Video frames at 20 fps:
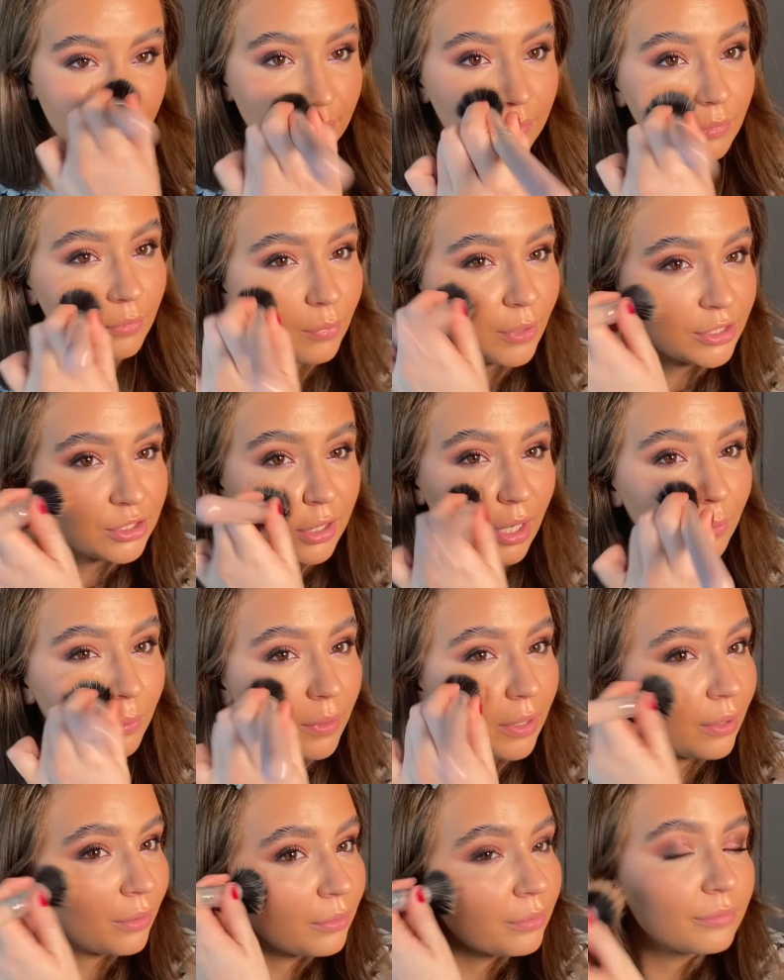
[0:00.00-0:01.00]
which I
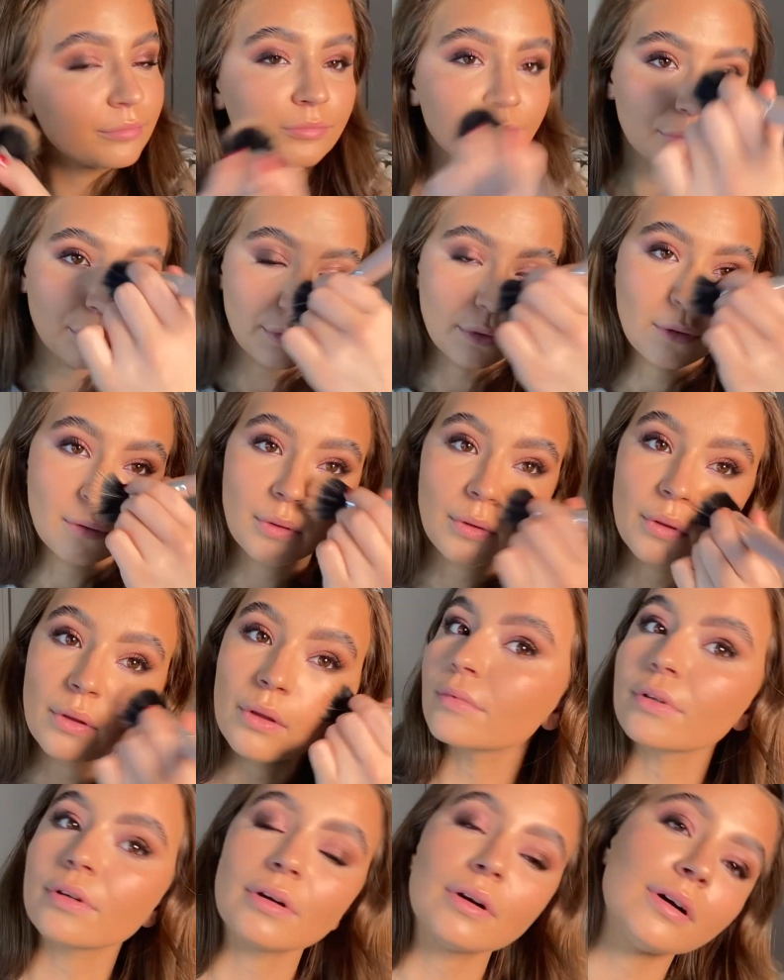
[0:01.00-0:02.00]
will.
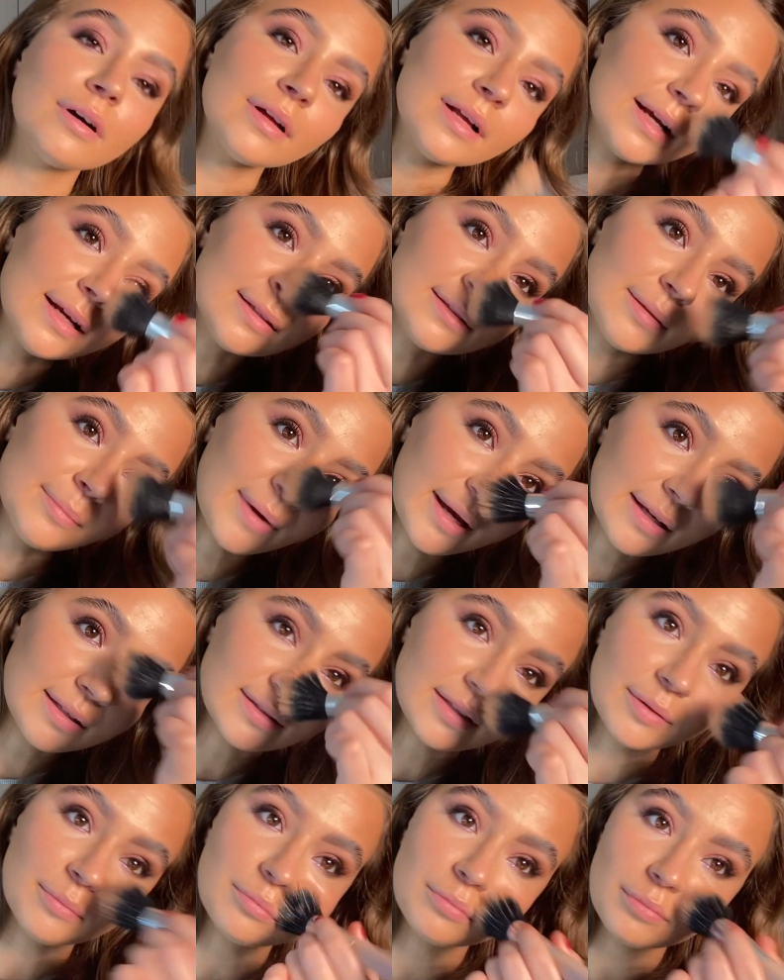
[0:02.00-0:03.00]
Oh, that is
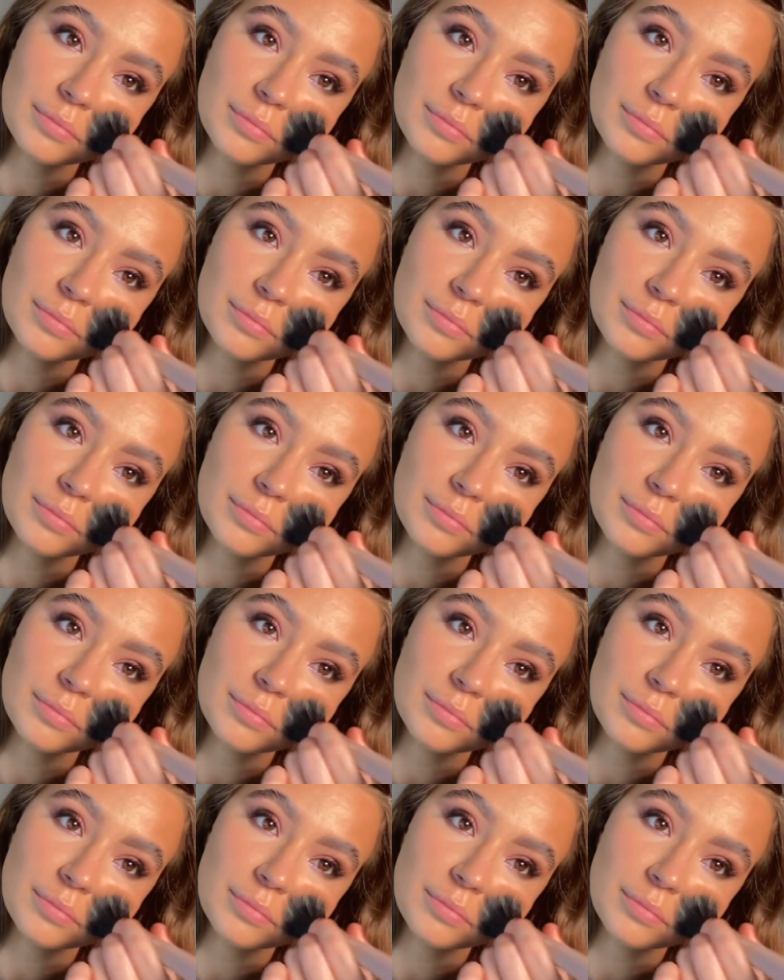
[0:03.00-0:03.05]
amazing.